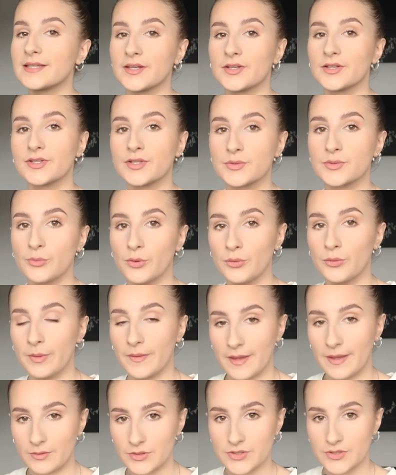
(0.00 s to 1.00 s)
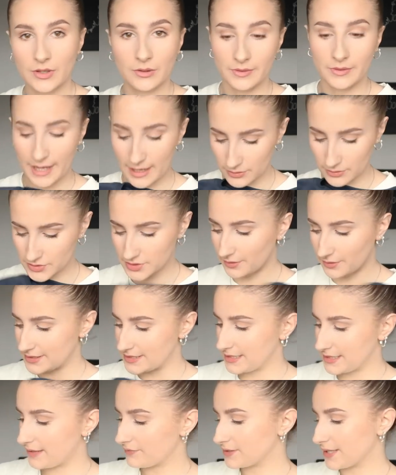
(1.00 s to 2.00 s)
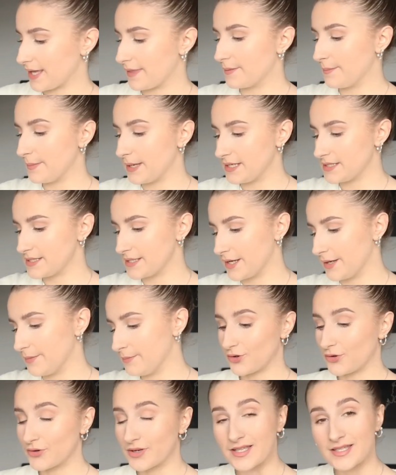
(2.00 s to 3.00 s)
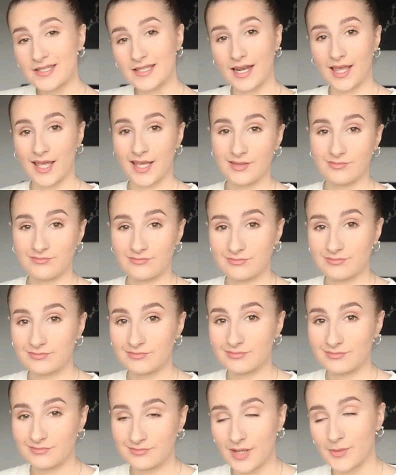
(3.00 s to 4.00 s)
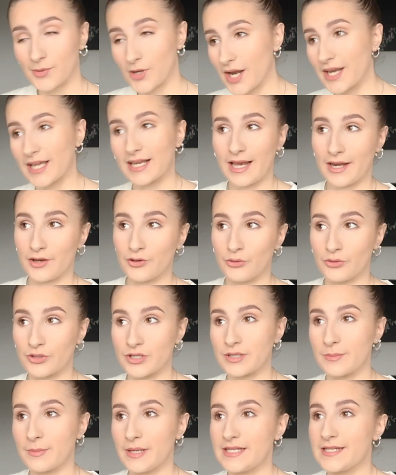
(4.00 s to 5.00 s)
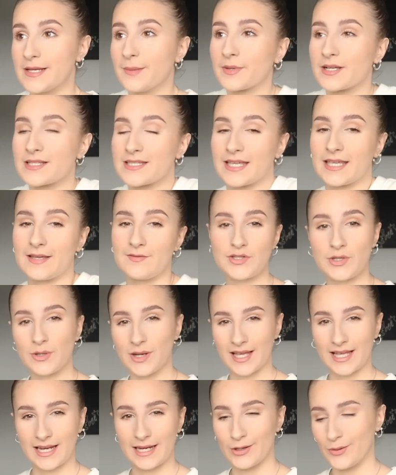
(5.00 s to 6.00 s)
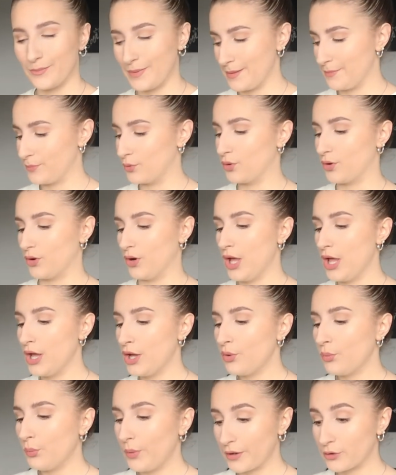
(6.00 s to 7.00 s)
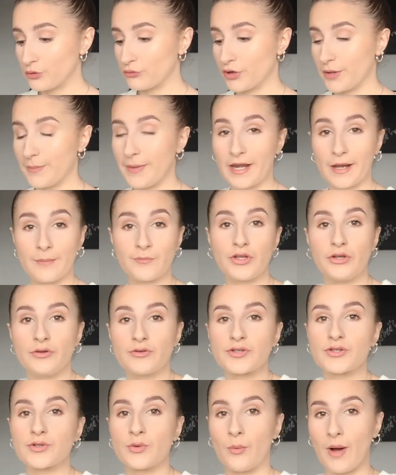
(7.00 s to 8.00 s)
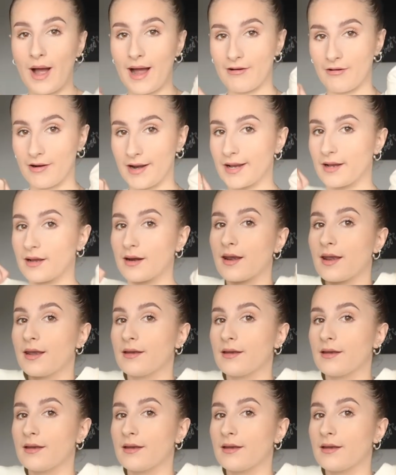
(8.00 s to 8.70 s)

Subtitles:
in a small, but they were sold out, so I did have to get the medium. Honestly, I'm kind of glad I ordered a medium, because it gives you like a little bit more wiggle room, and I'm used to wearing